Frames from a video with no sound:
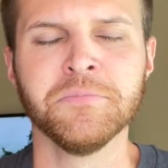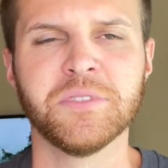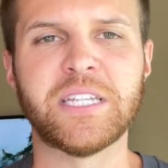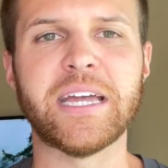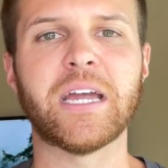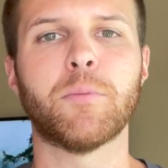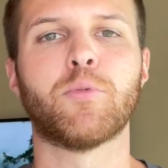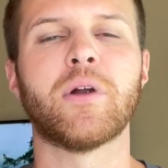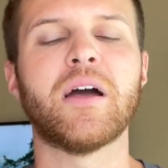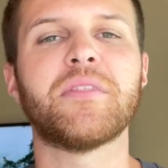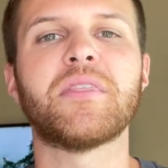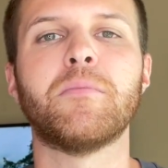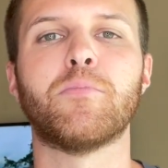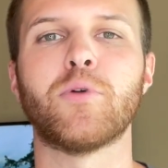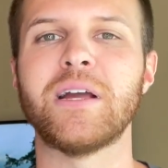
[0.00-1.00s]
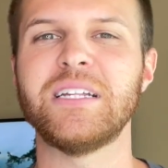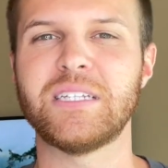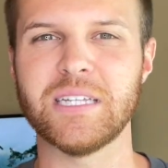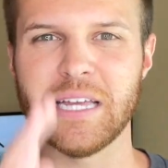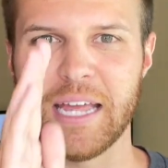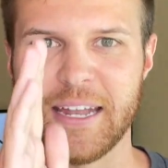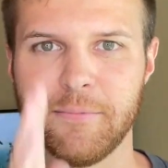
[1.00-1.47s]
Take a breath, embrace
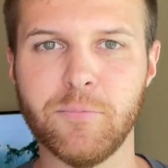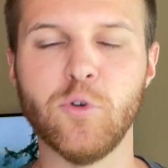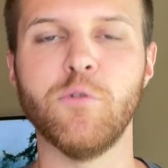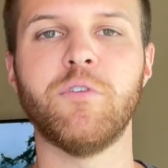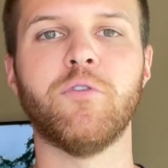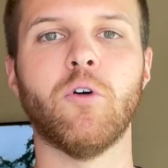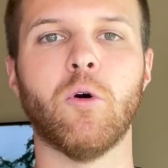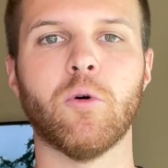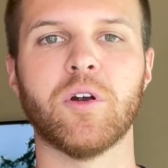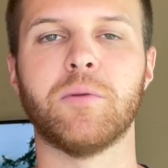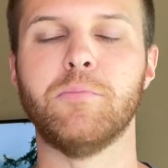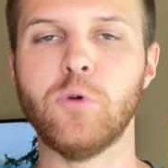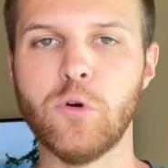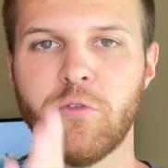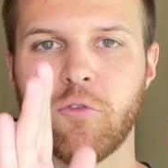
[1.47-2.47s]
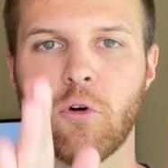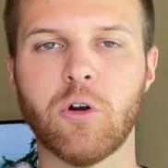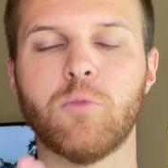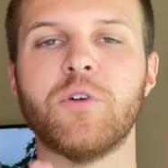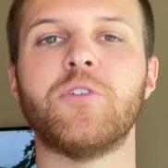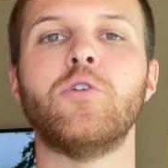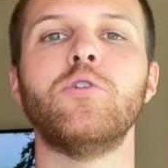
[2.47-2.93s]
it, and move forward. Move
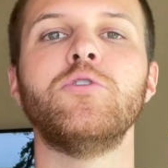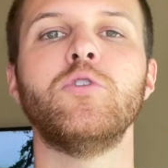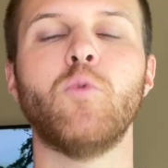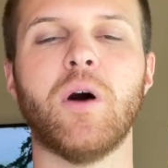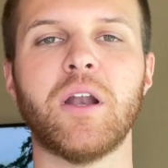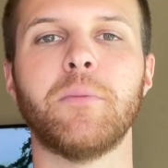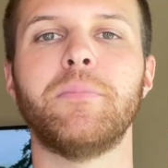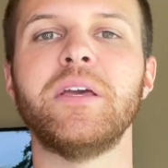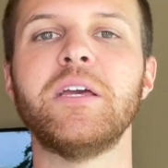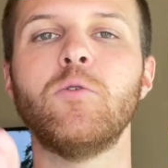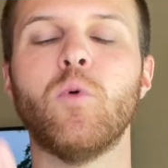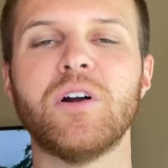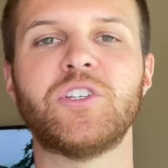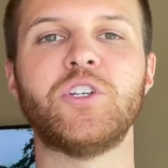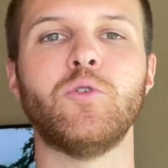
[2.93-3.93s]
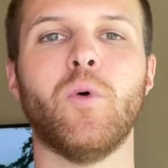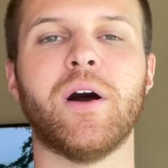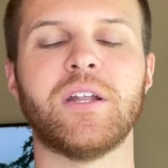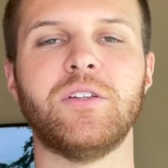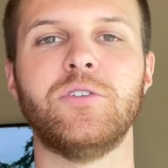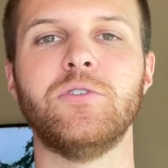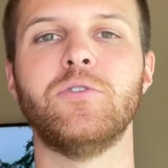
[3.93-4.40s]
forward with who you wanna be, what you
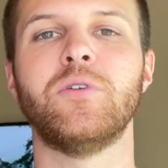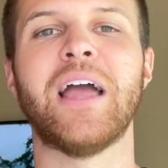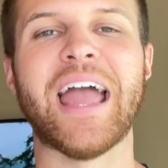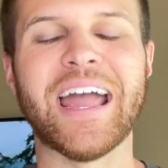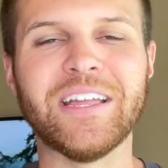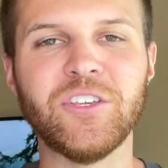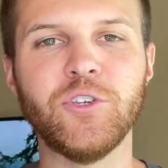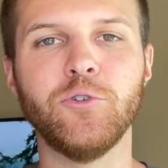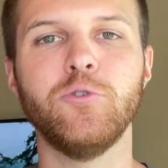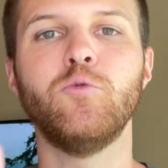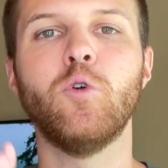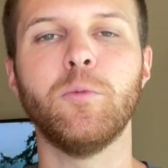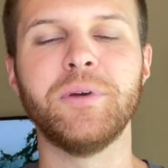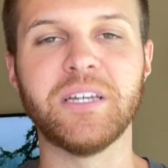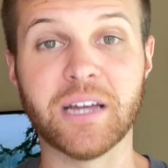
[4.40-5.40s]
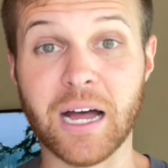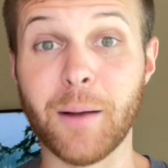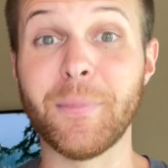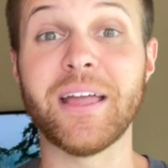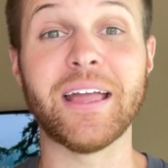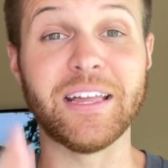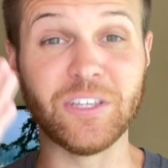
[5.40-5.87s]
wanna do, and you will become
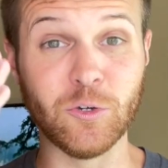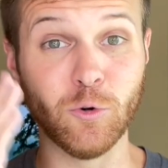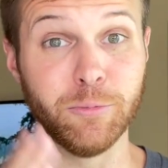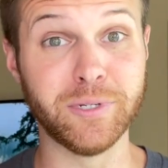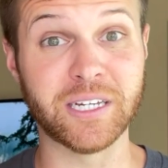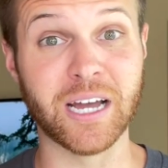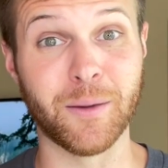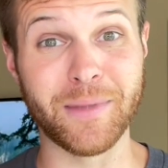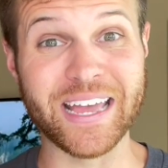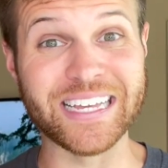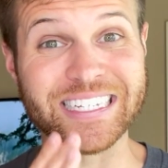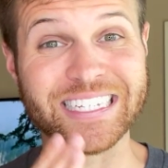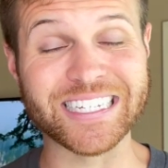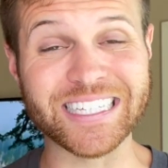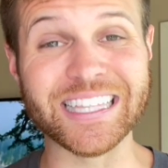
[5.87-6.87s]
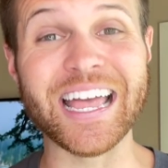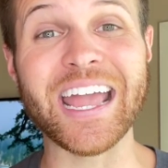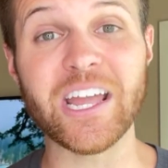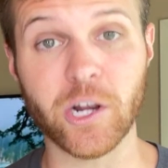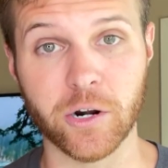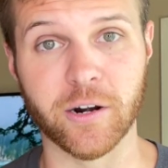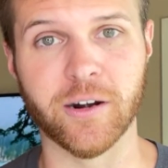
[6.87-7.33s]
it, and you will become a
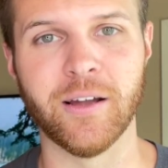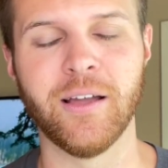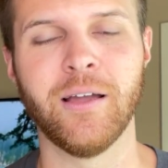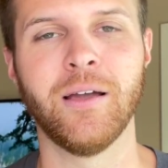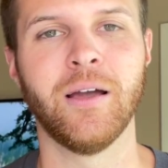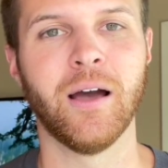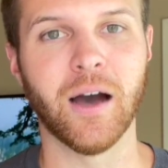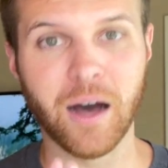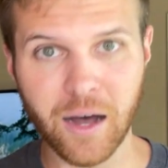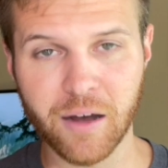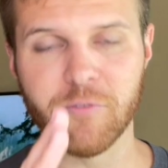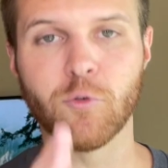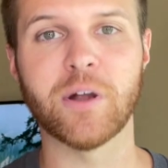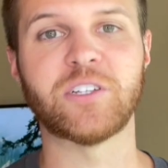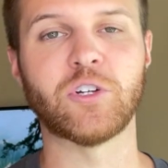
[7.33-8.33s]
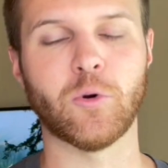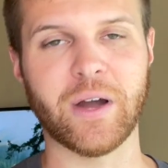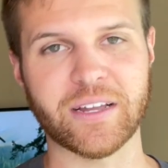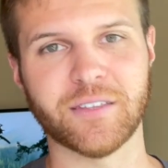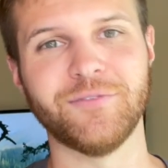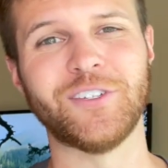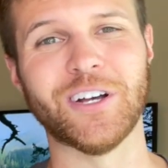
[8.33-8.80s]
slayer of
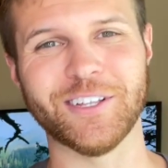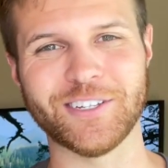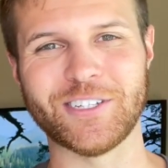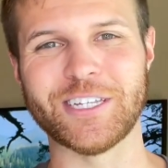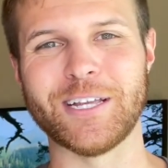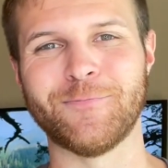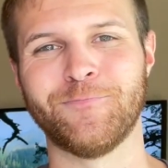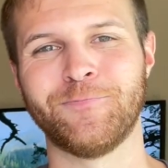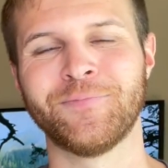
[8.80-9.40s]
retroactive jealousy.